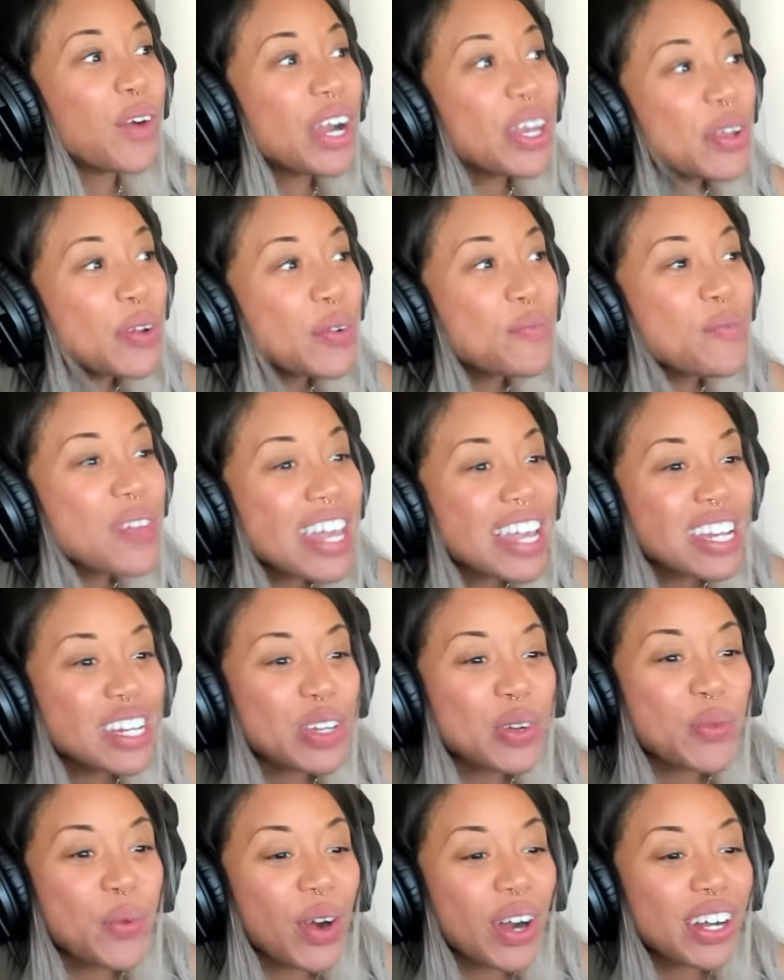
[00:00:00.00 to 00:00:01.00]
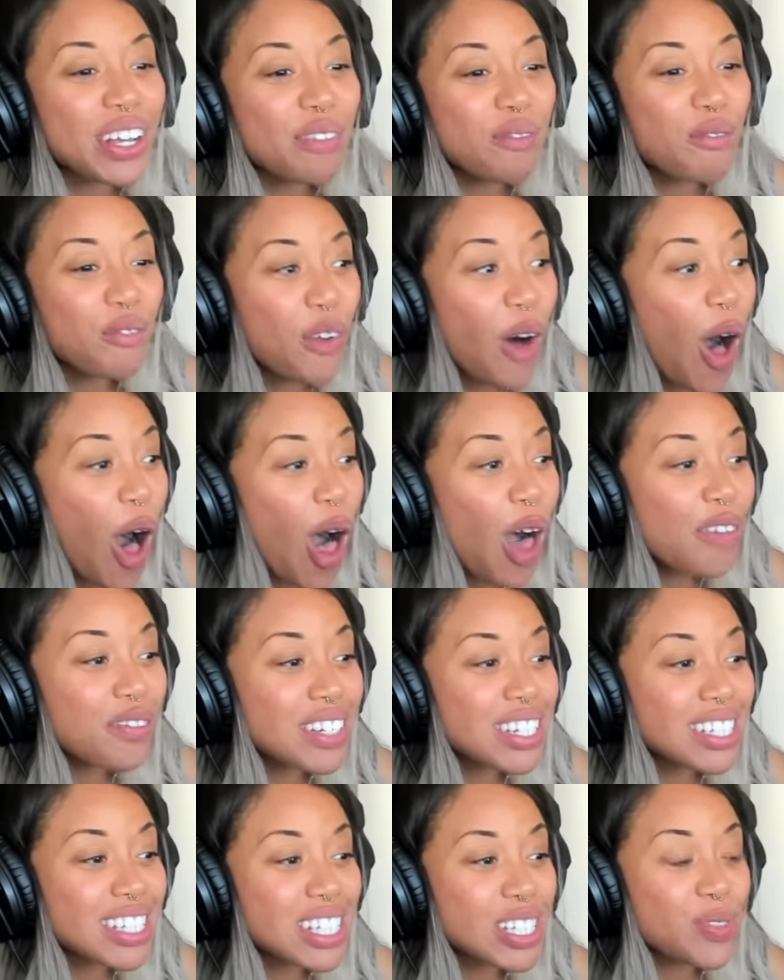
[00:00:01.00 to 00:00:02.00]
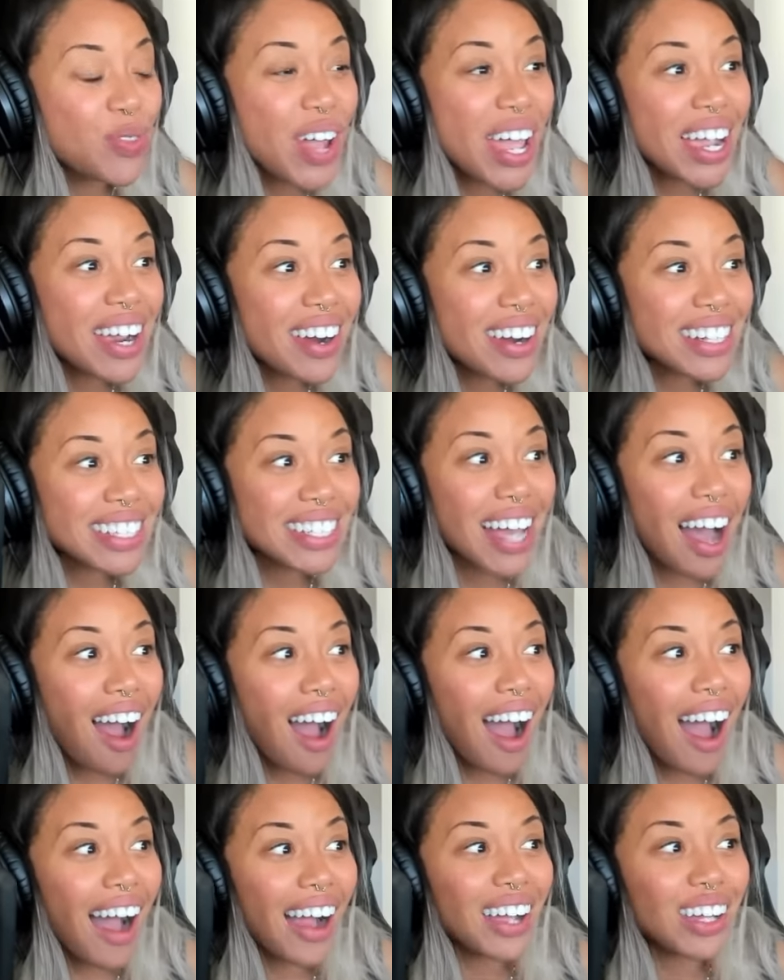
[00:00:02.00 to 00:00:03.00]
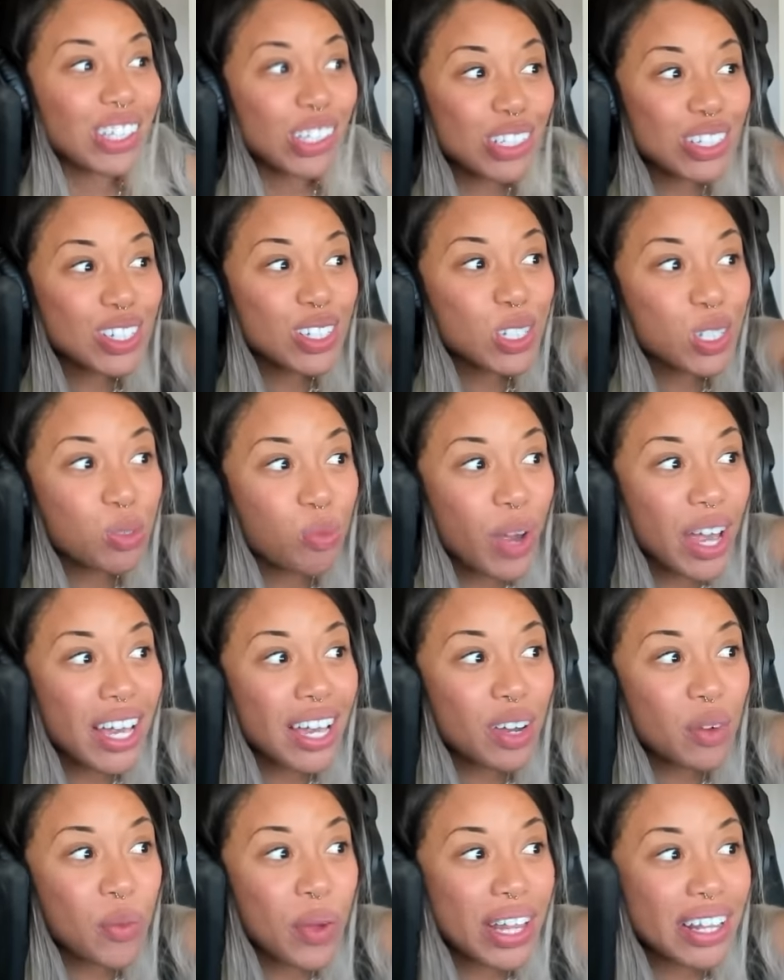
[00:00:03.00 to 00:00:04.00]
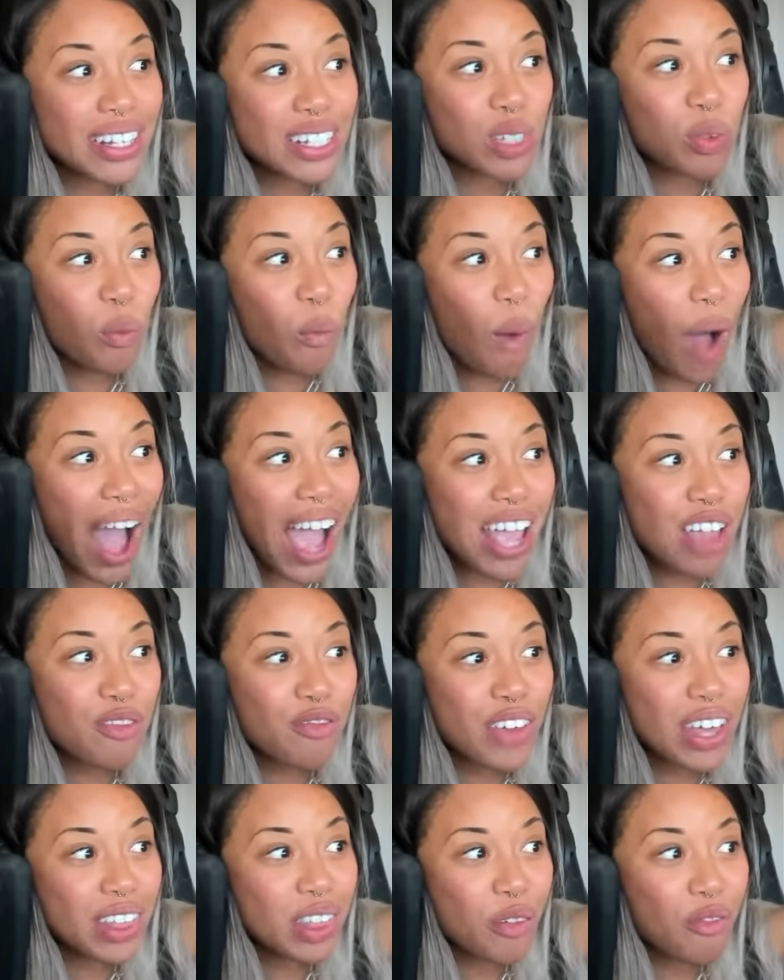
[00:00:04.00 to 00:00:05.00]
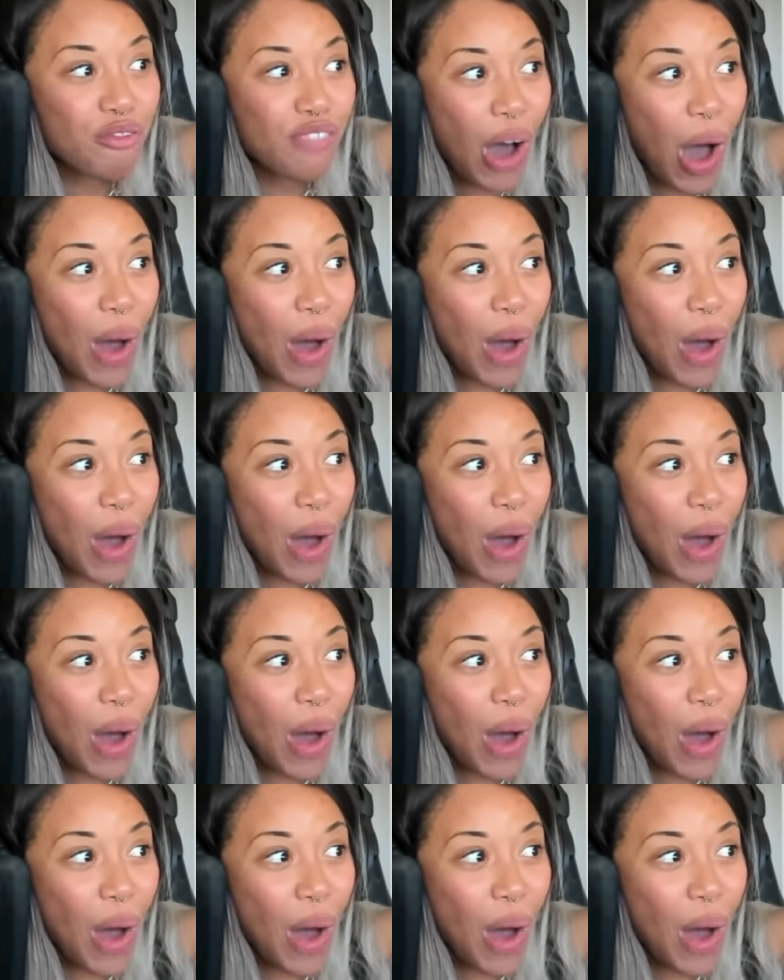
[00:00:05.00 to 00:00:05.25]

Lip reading: What do you mean you weren't involved in swinger talk? You're swinging with his wife in the